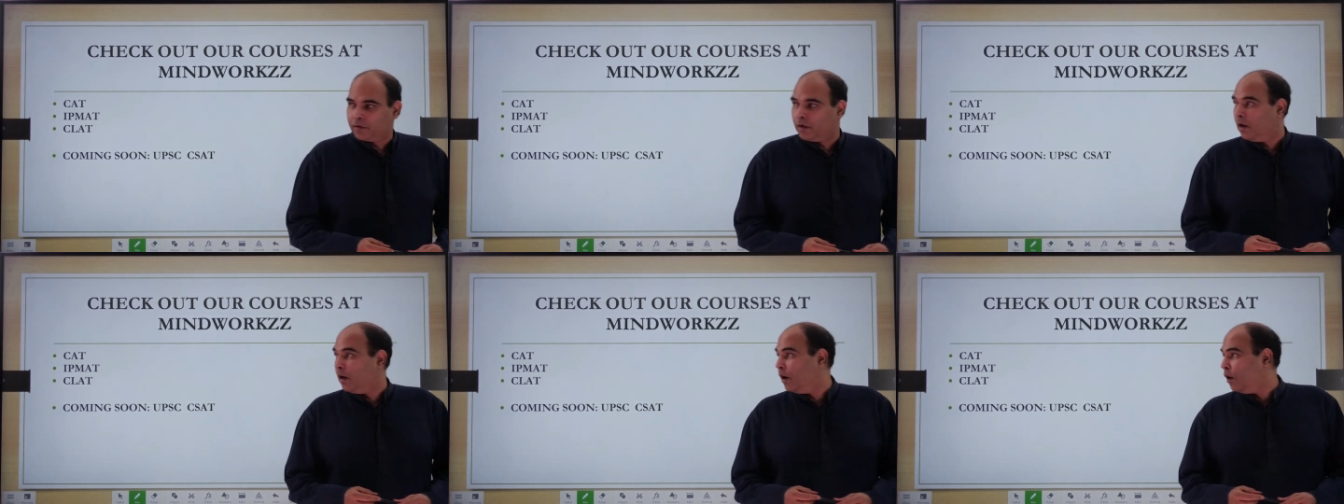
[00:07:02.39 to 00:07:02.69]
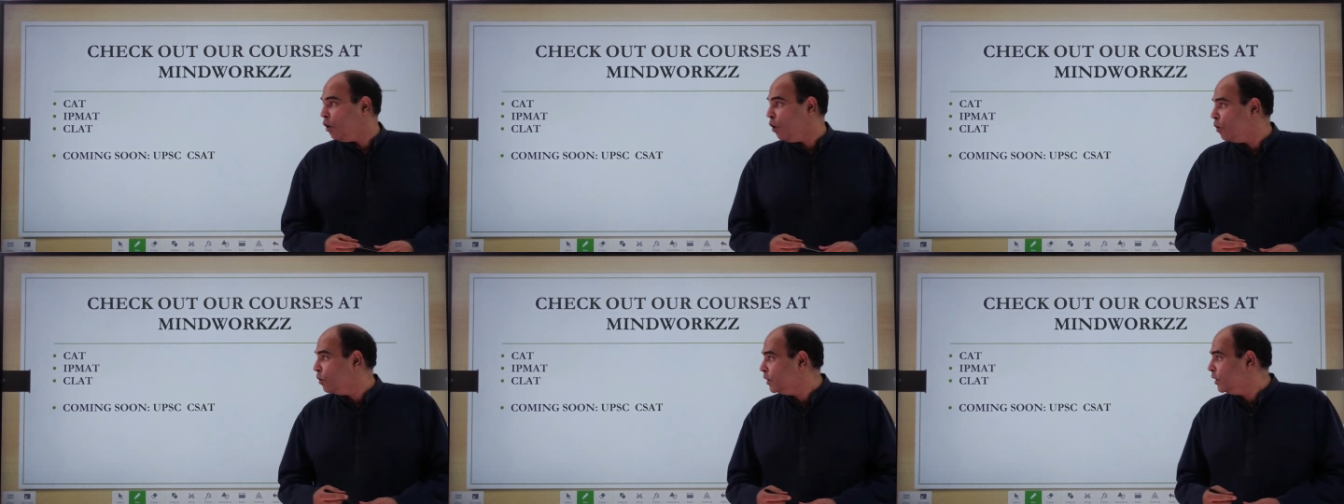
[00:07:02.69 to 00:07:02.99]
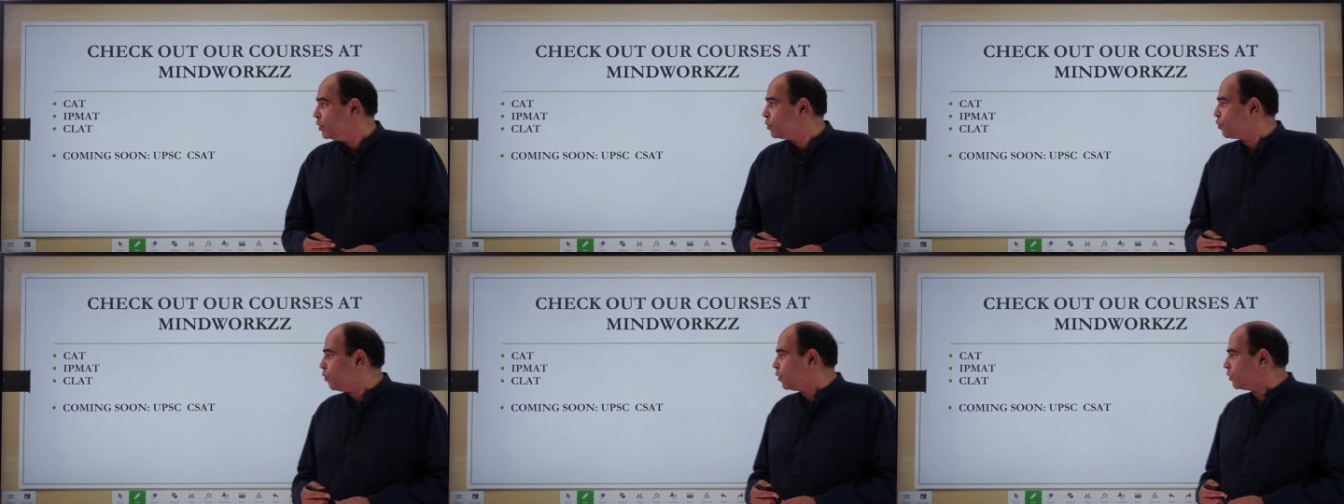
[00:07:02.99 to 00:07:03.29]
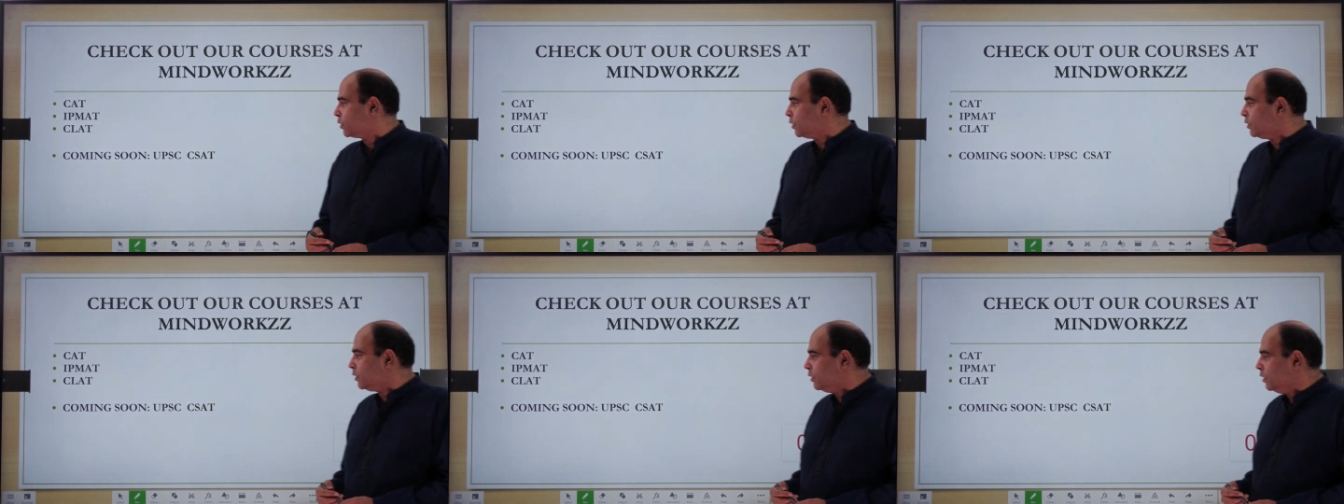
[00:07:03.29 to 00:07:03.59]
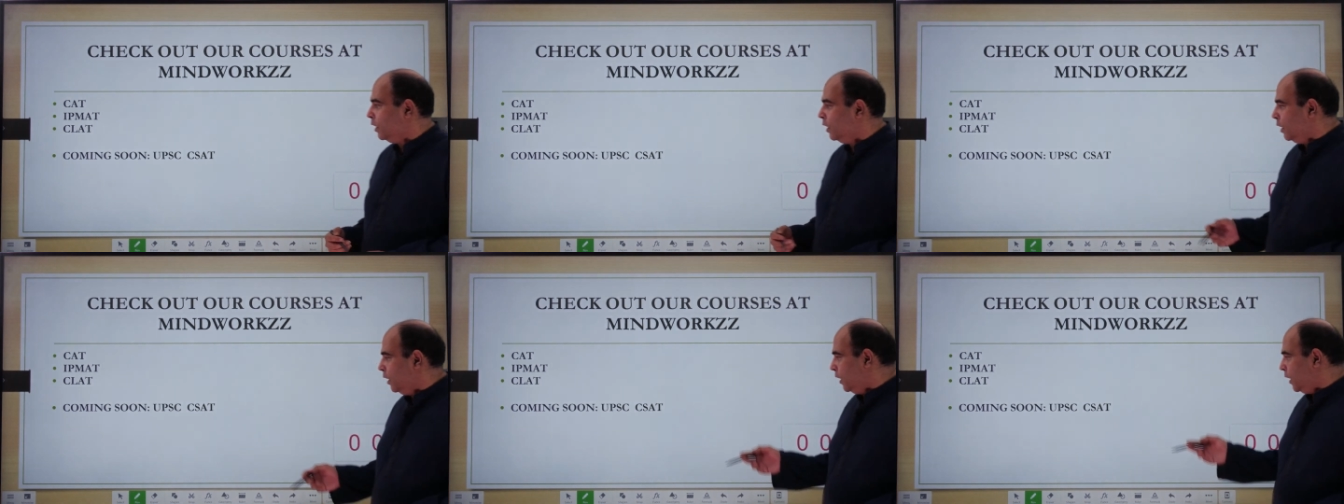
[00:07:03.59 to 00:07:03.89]
uh, all these courses.
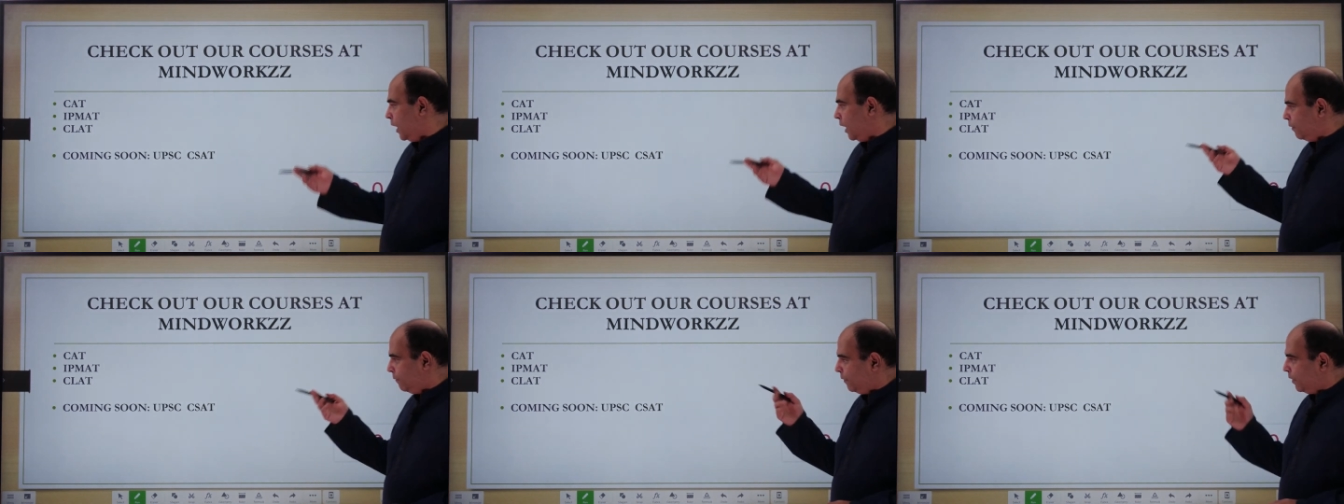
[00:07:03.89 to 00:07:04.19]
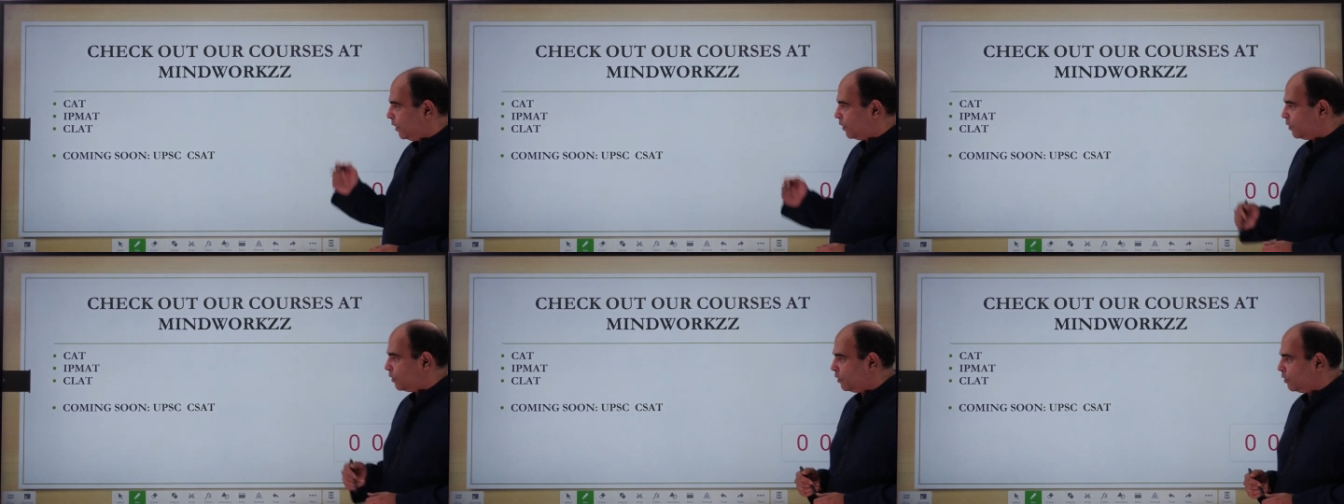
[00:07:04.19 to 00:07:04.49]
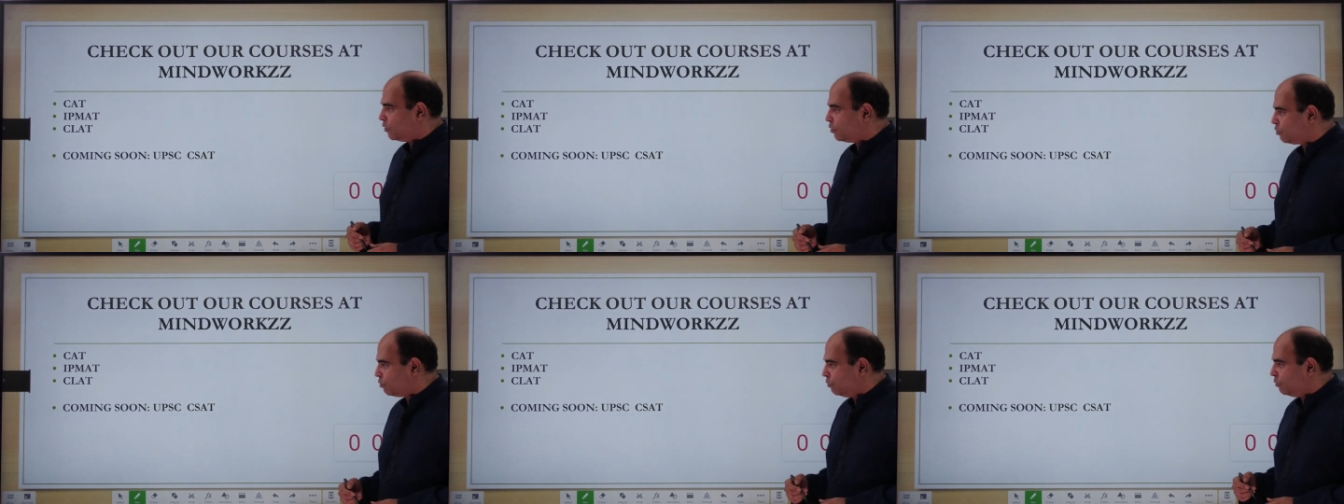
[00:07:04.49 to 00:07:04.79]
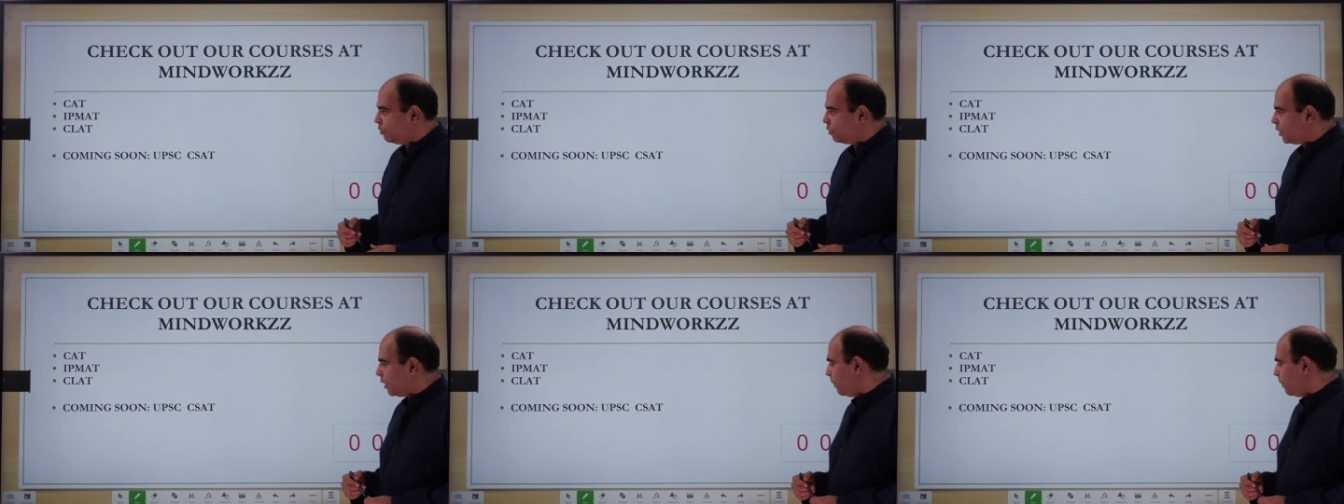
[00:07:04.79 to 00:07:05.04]
And we are soon